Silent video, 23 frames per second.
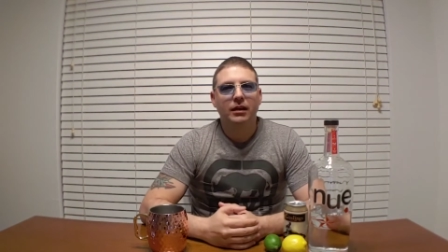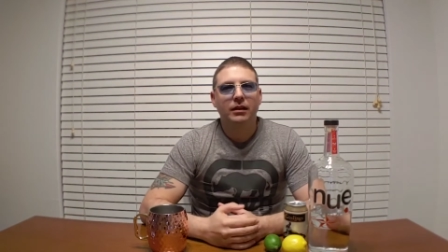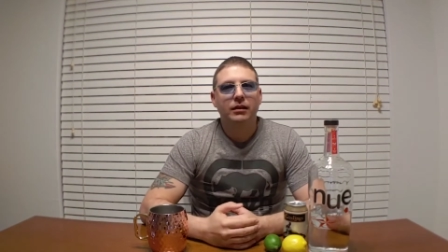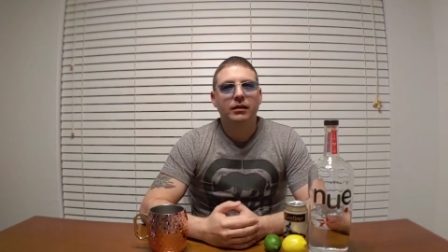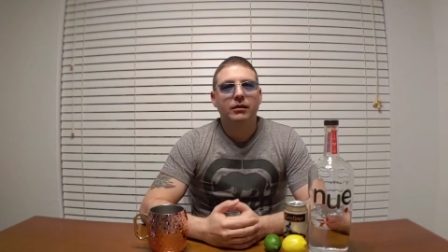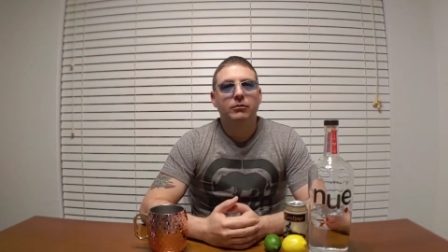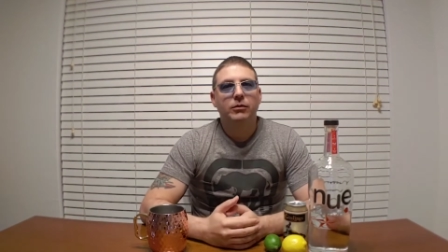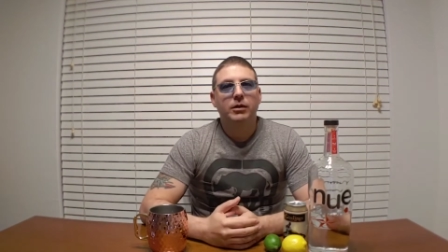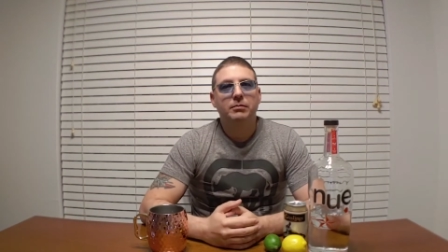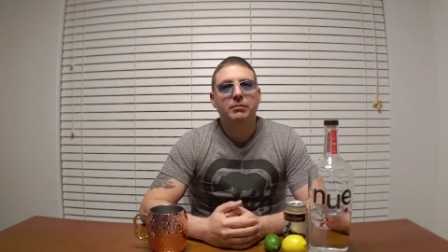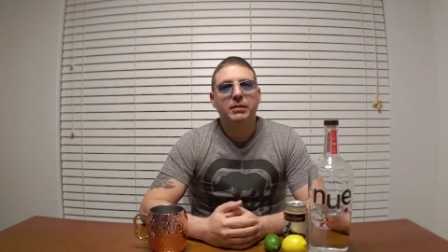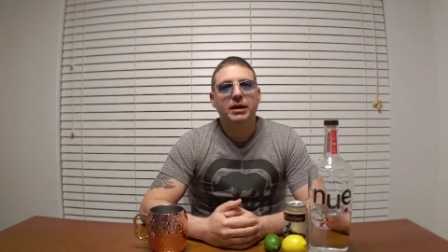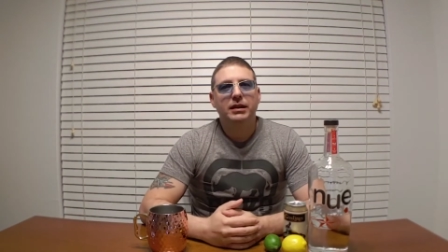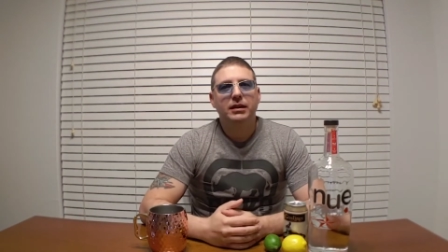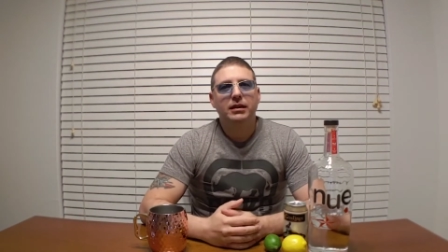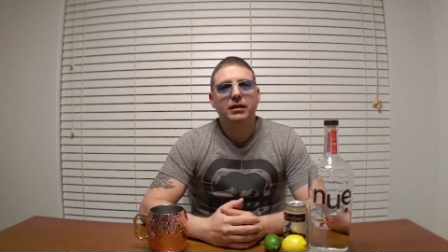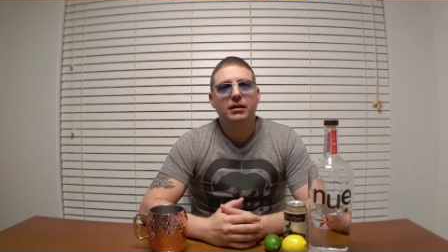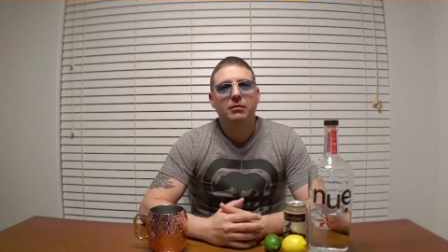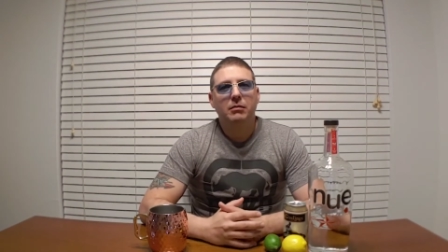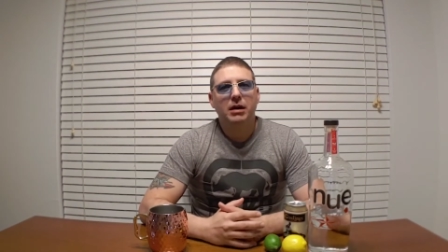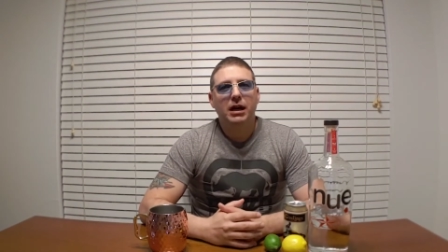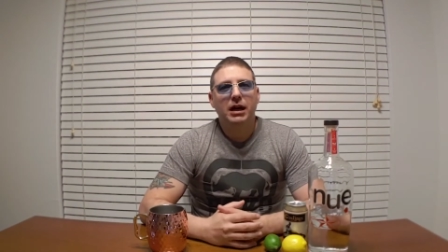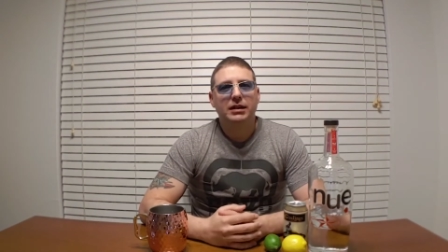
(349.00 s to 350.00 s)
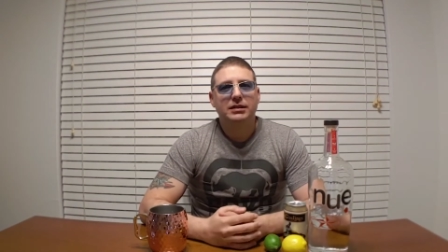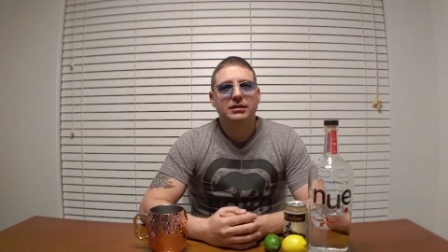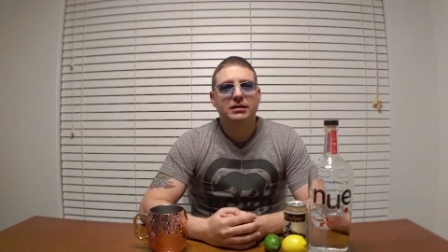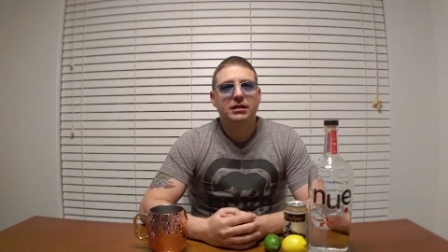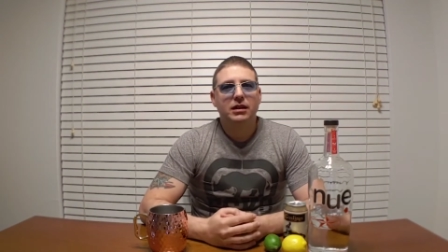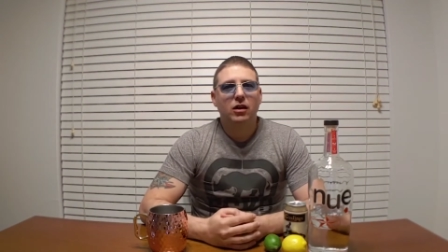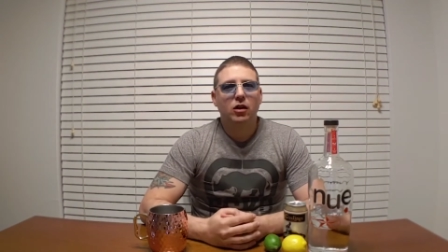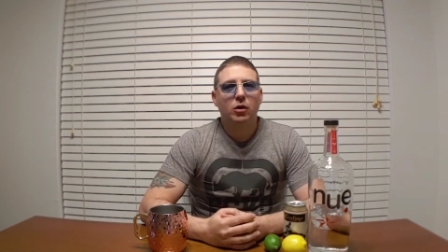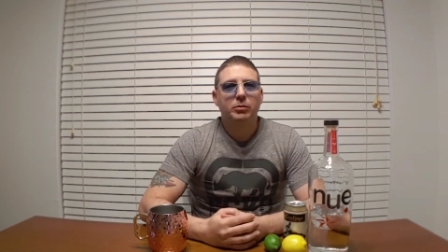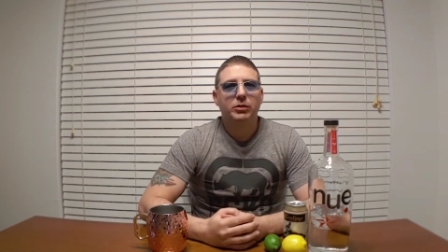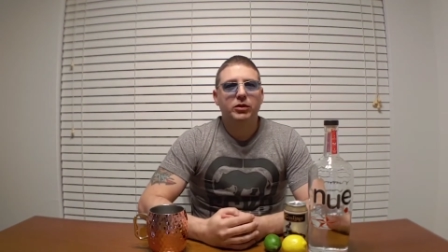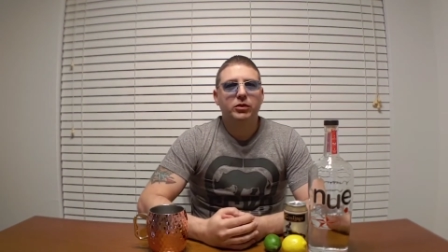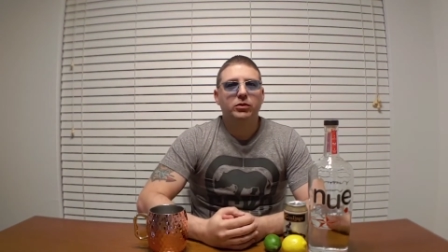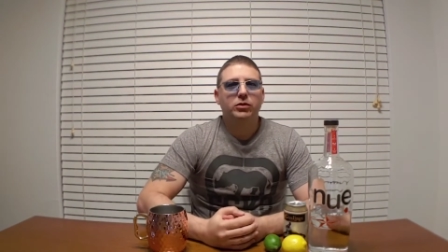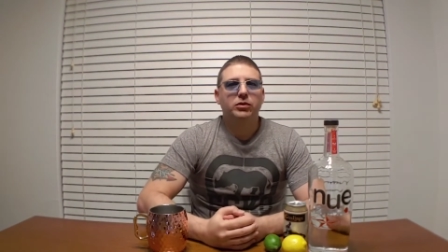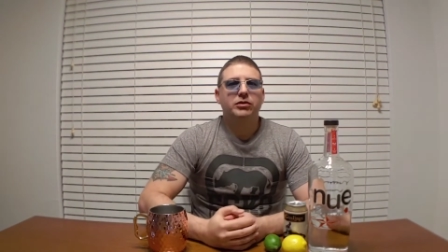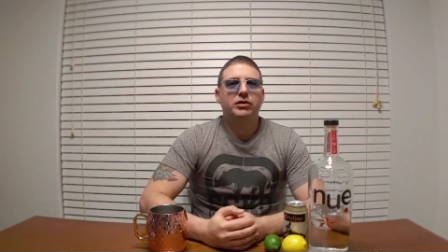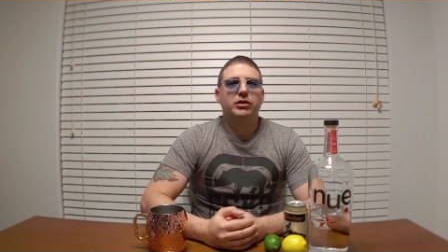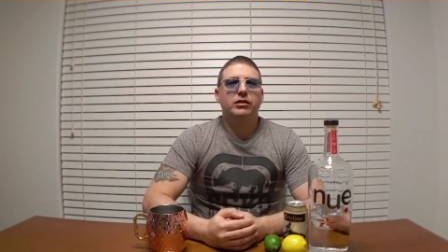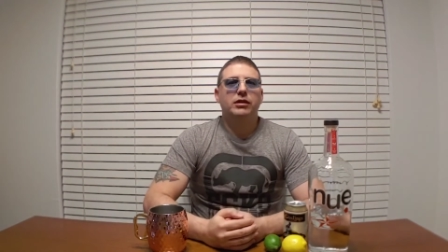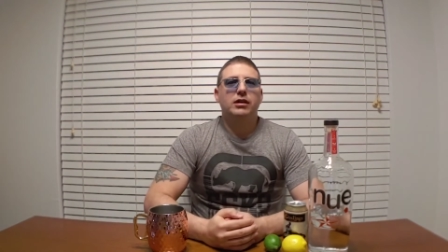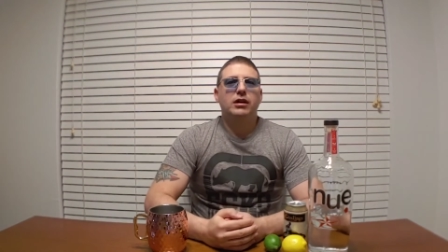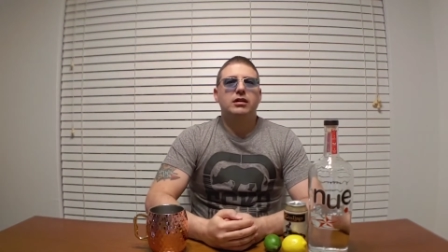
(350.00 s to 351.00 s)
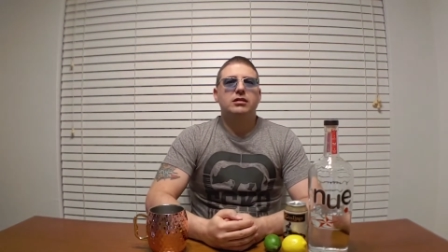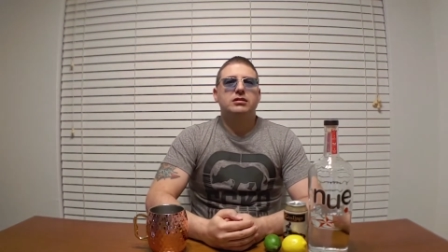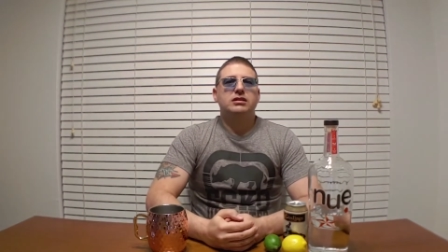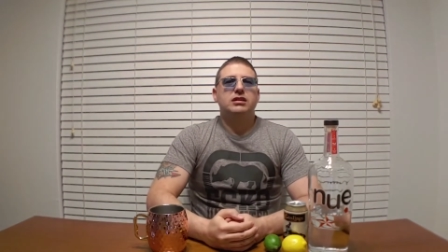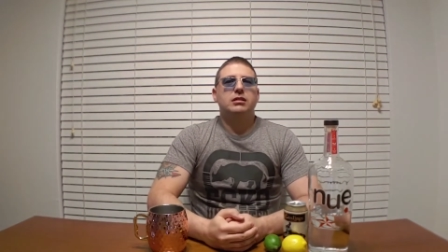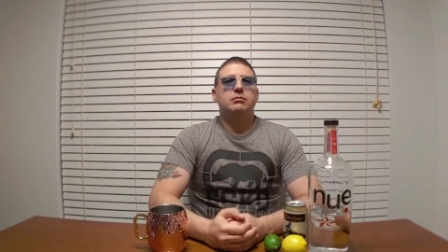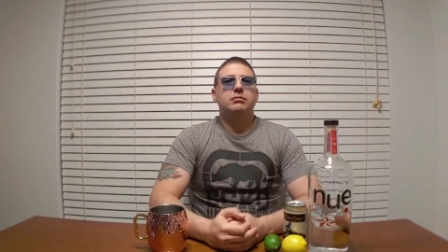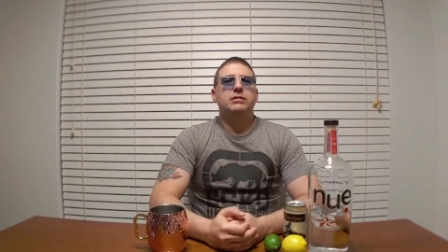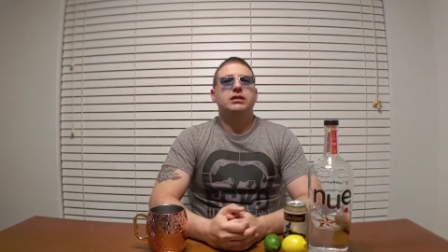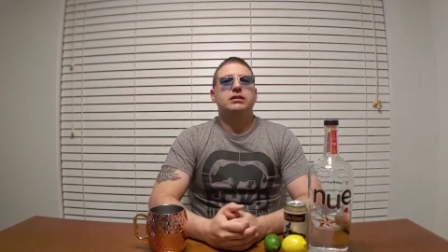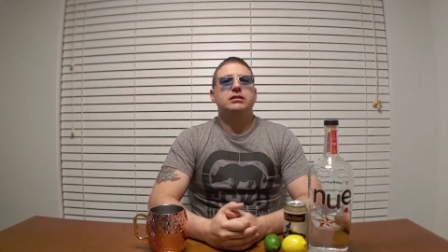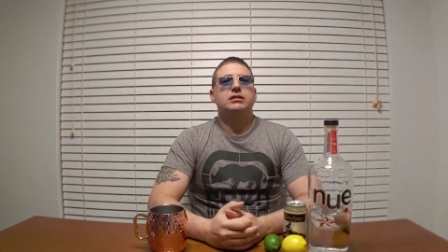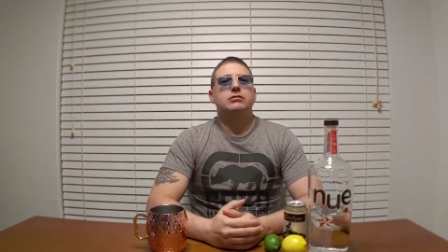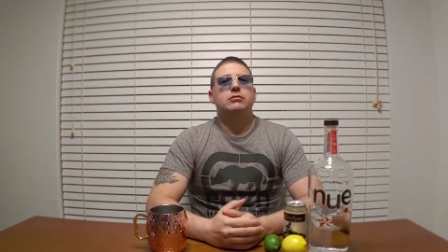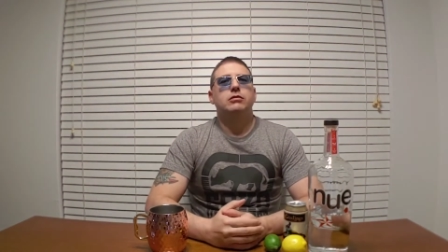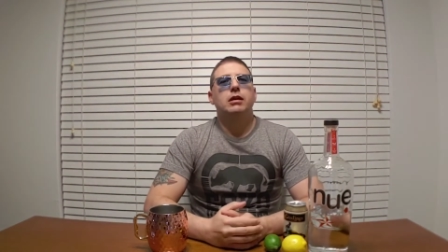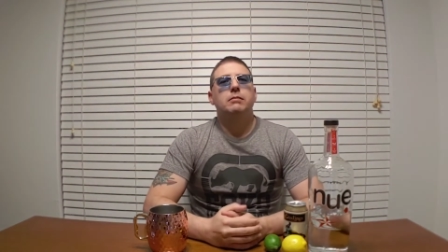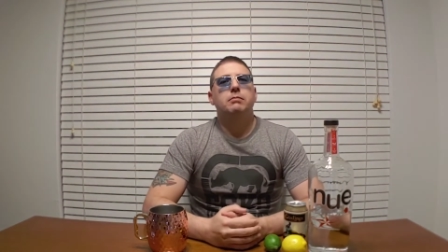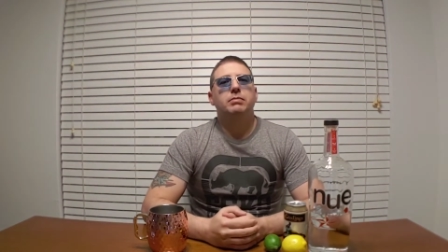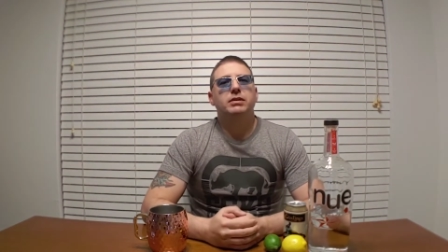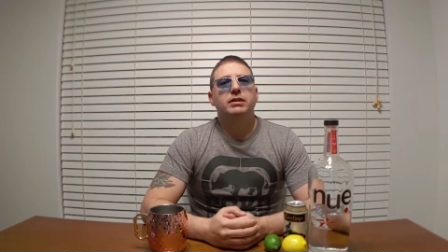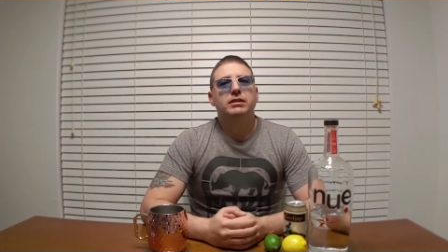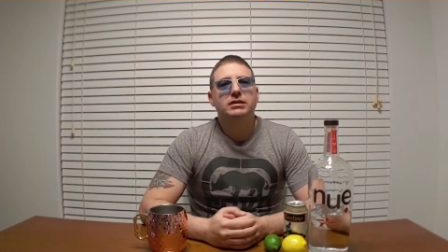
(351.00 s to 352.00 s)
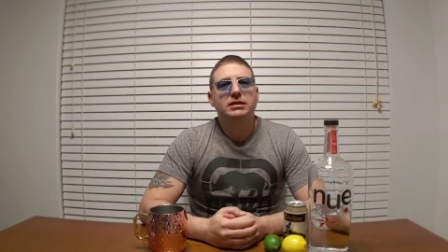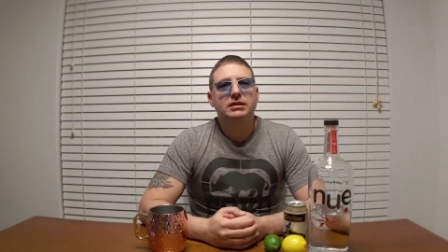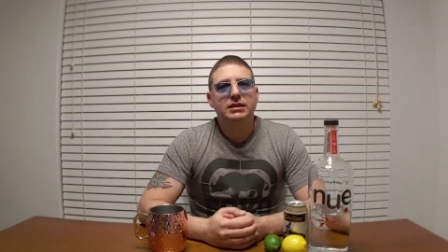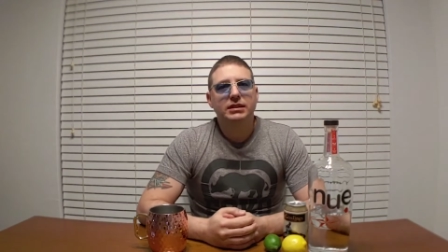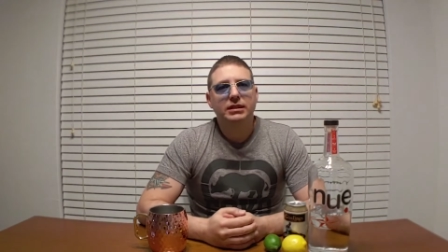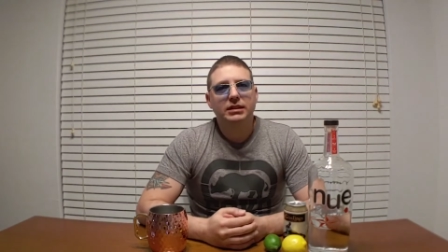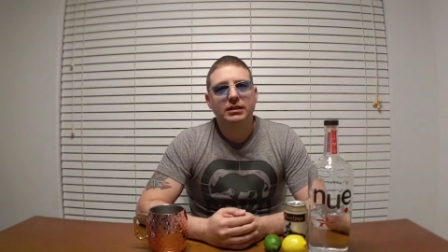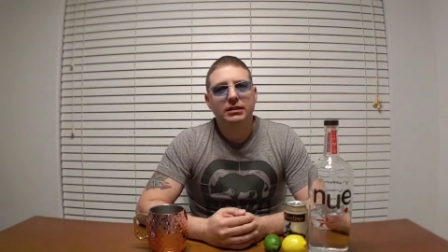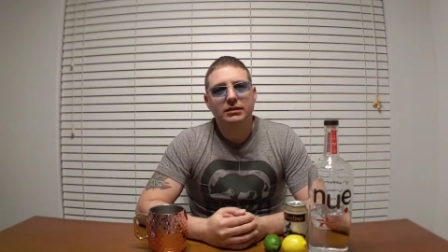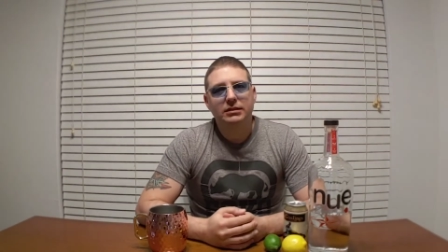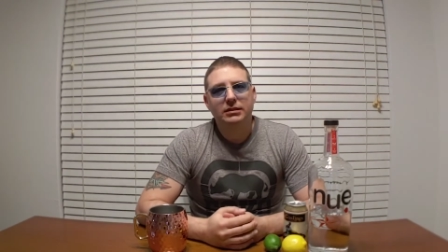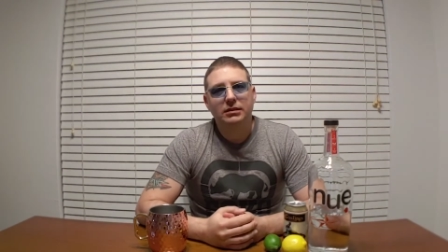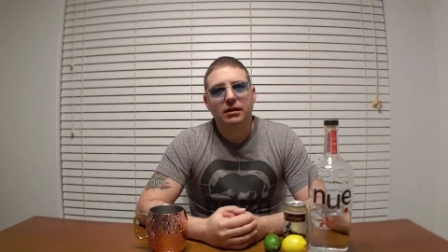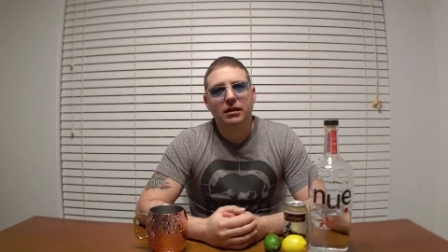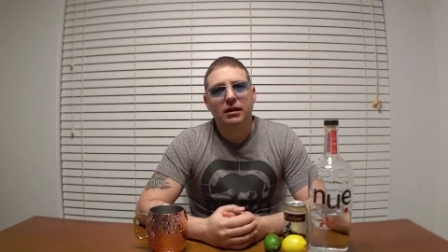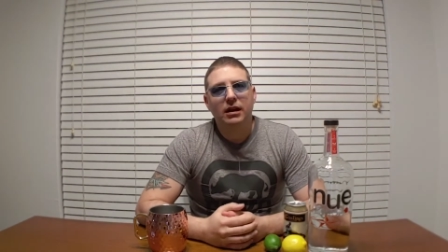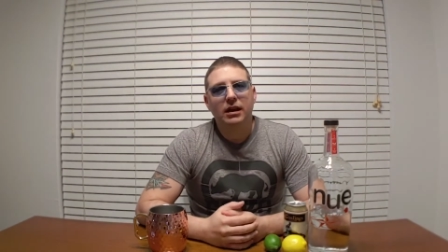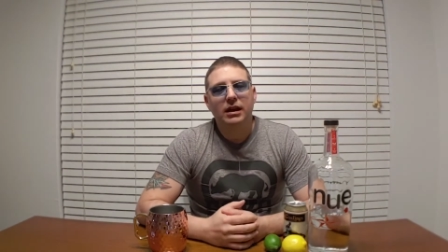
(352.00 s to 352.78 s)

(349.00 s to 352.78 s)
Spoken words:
When making a Moscow Mule, there are some discrepancies.